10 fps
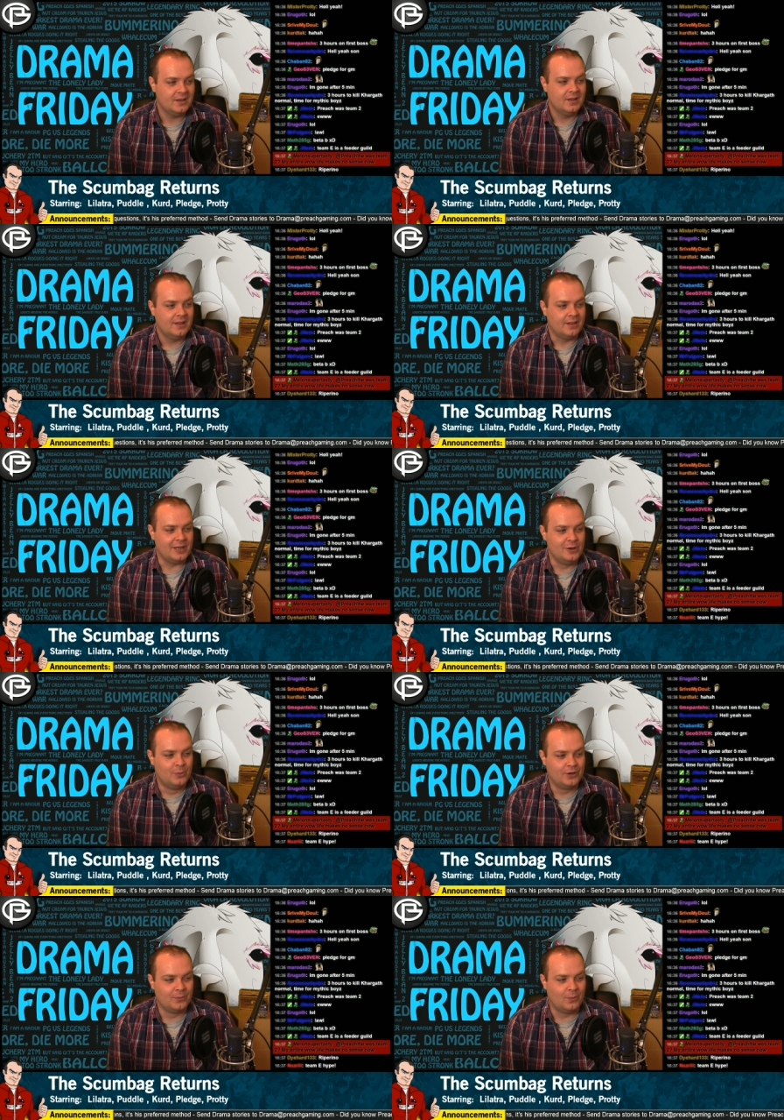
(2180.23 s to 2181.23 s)
that you
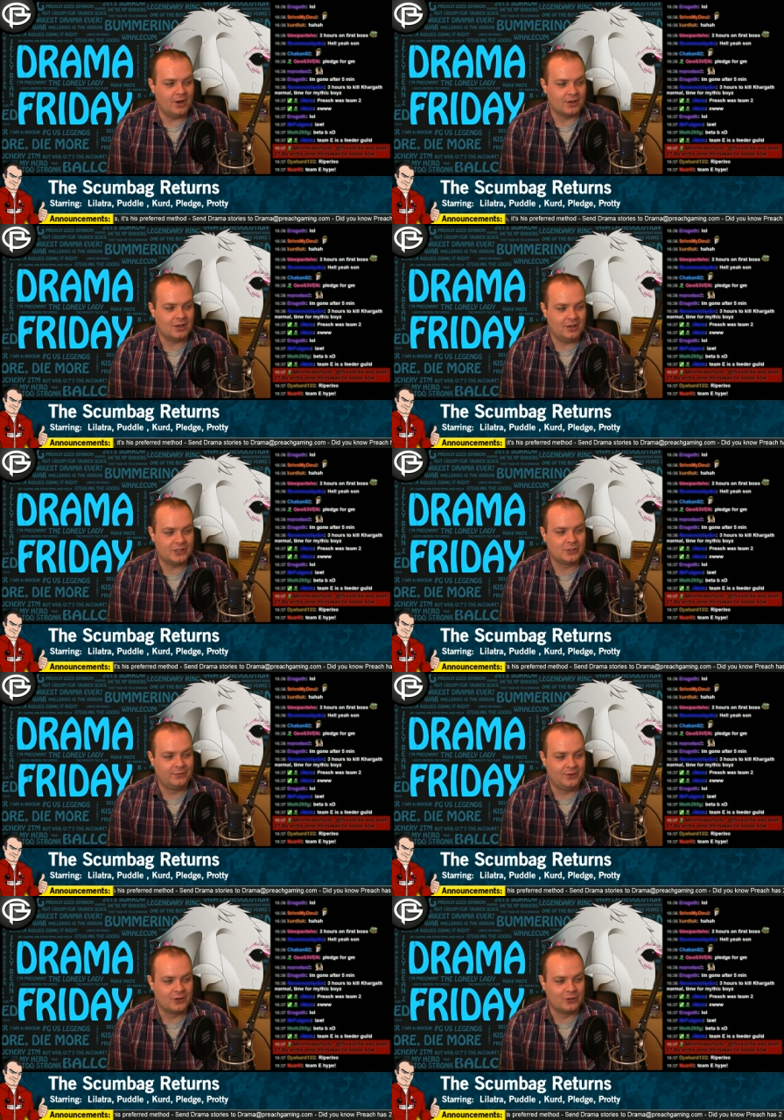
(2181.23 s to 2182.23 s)
wouldn't want colossal
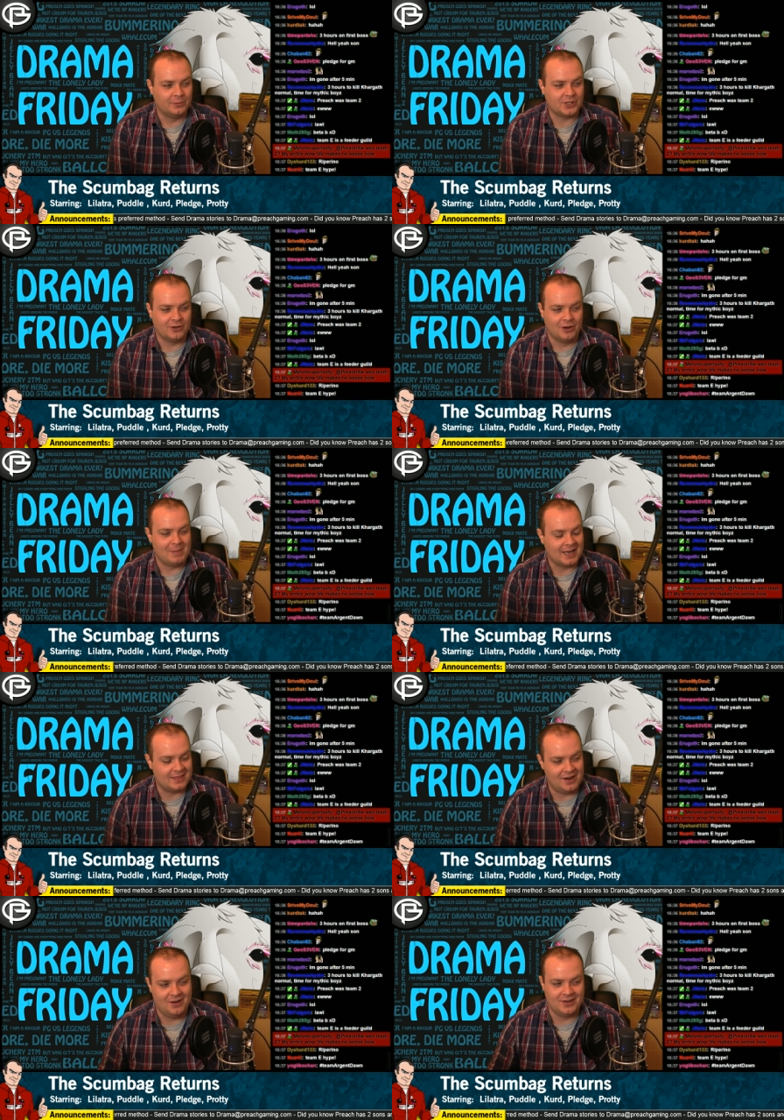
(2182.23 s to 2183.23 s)
fuck-ups on your
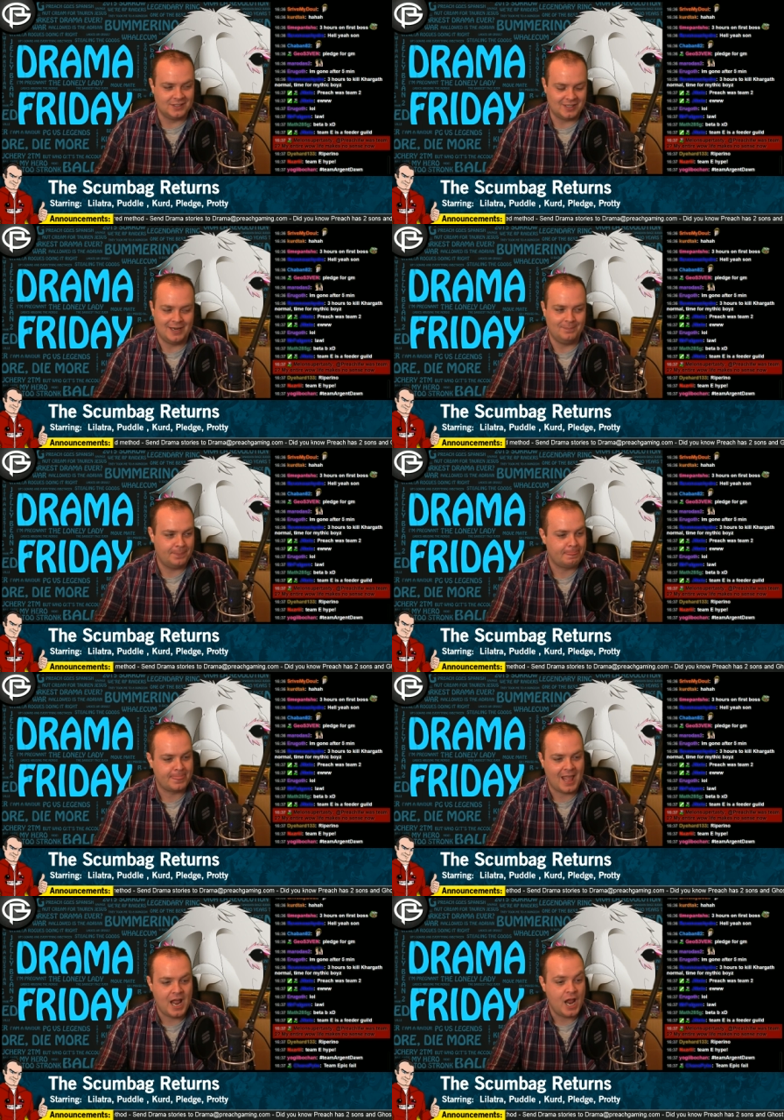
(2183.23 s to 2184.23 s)
Magtheridon team.
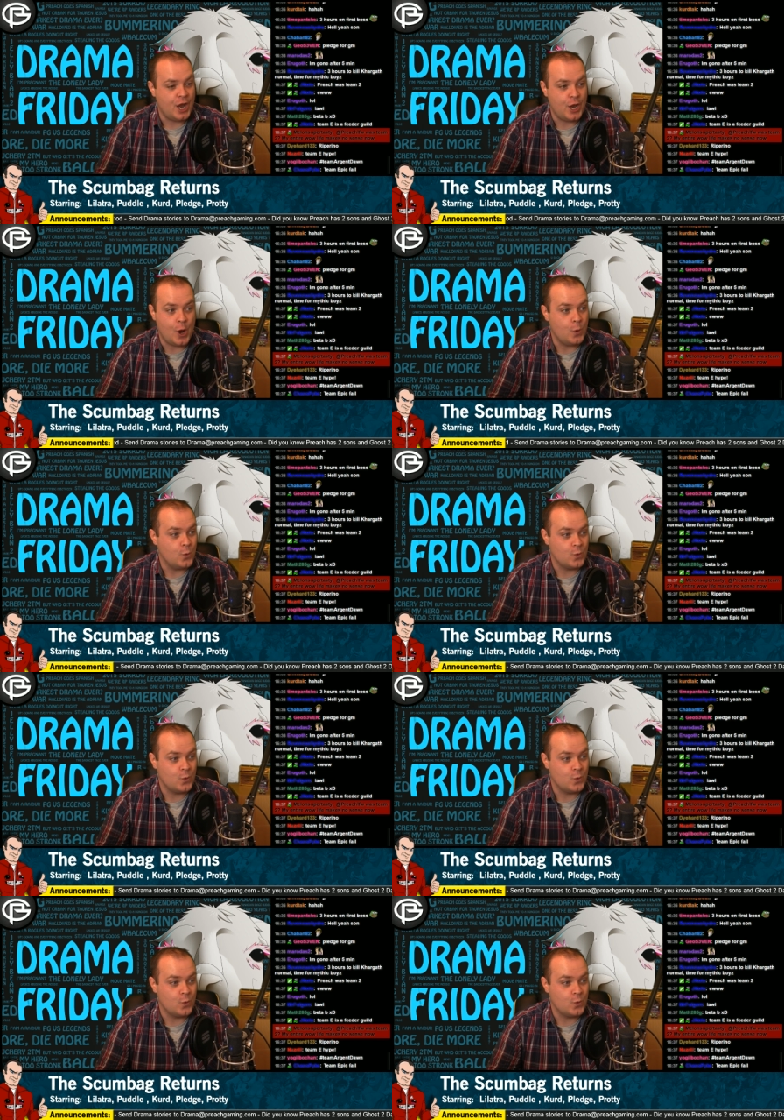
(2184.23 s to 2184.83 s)
No.